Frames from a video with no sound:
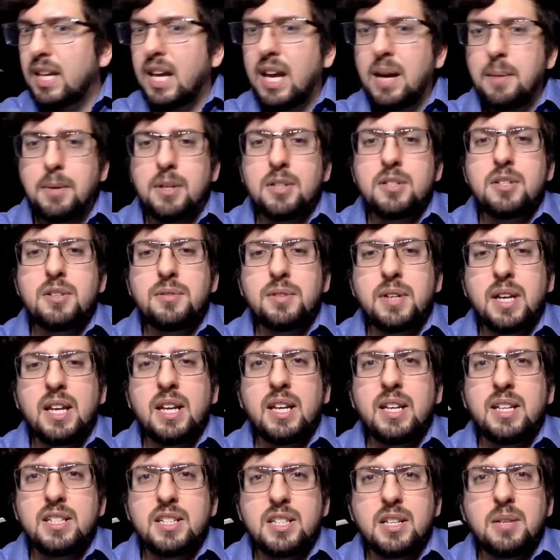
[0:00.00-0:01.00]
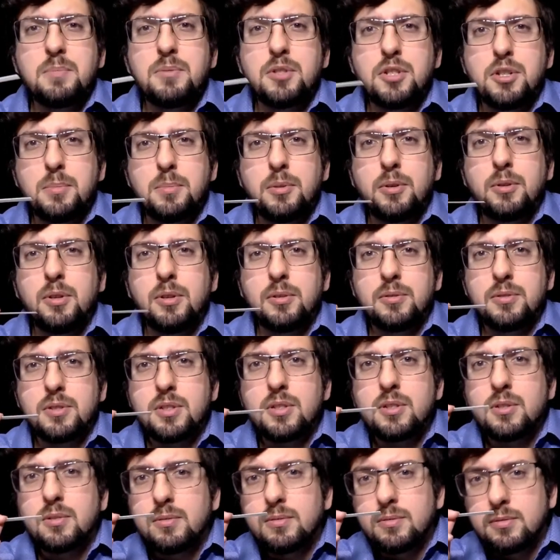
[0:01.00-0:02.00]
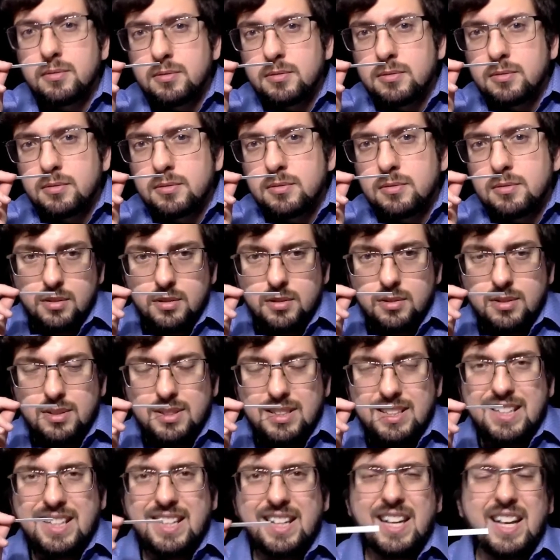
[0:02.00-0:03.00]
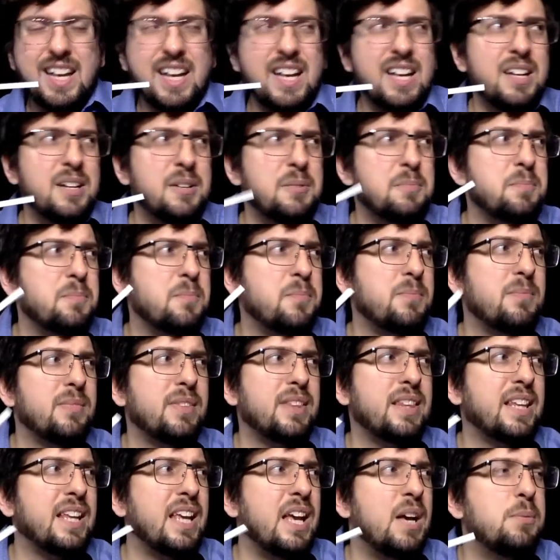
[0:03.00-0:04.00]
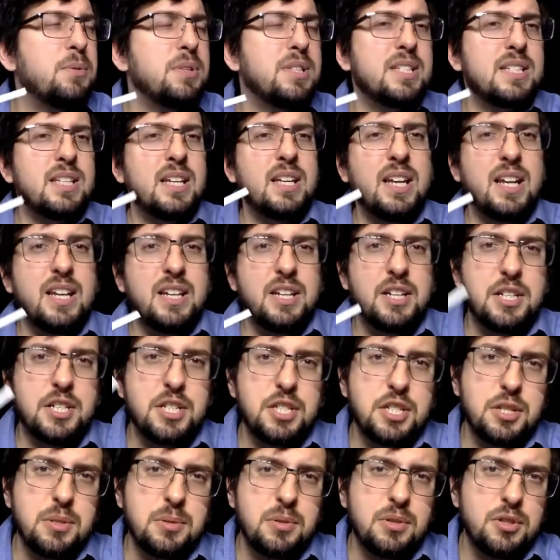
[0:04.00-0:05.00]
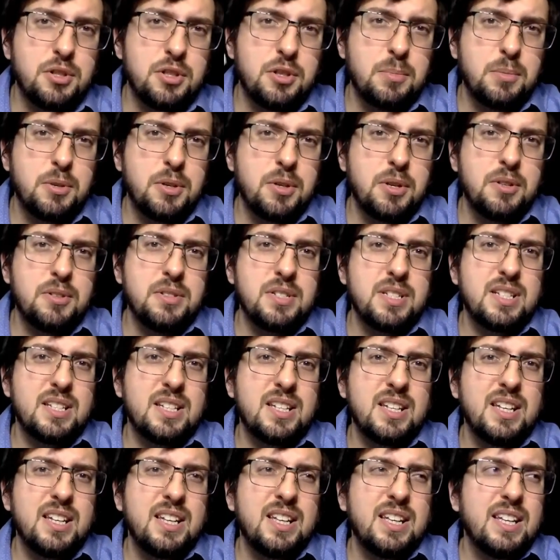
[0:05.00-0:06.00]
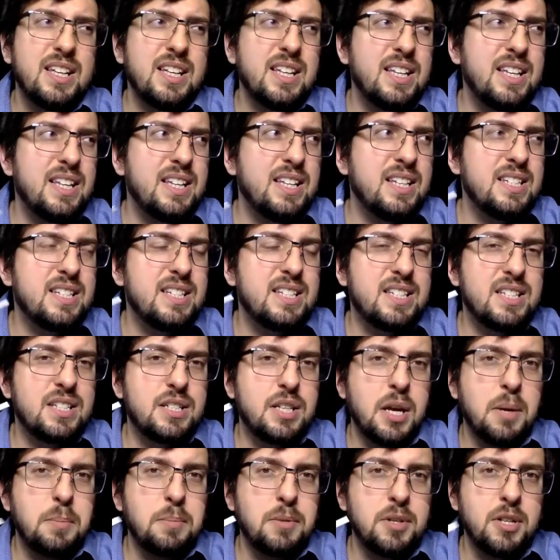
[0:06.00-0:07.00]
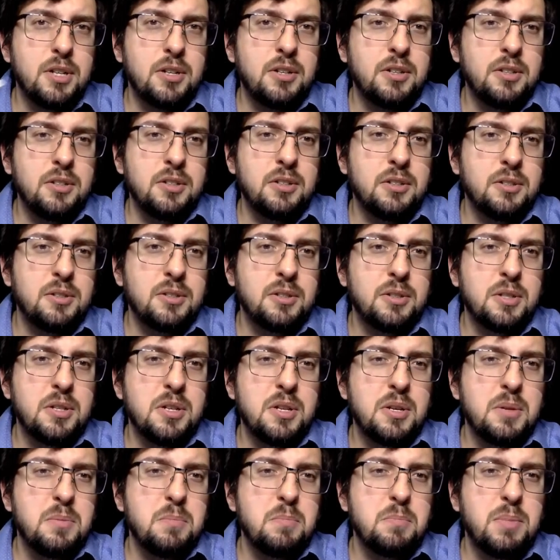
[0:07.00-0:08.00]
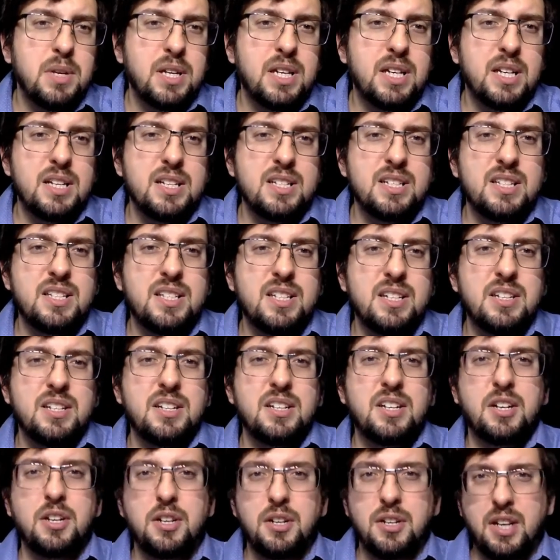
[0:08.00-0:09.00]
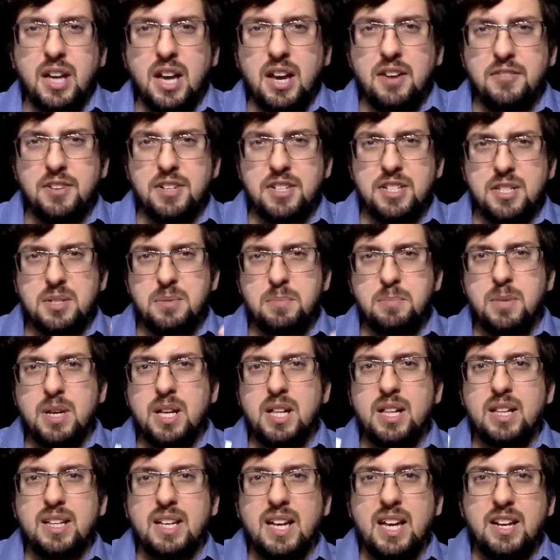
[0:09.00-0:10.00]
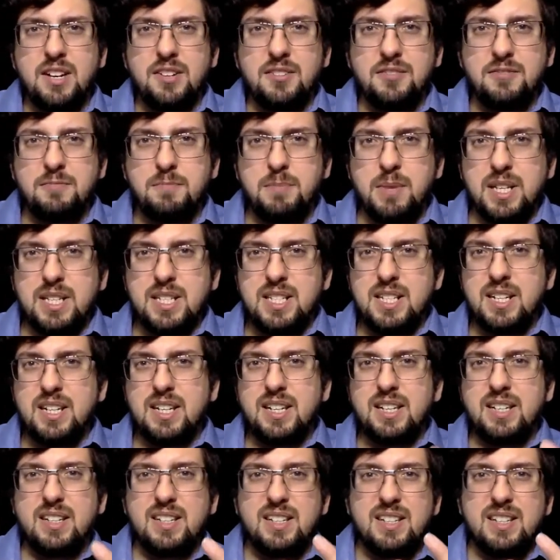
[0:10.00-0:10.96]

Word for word: I'm also getting some tuberose. And I would say that the tuberose is subtle because the goyava smell kind of makes it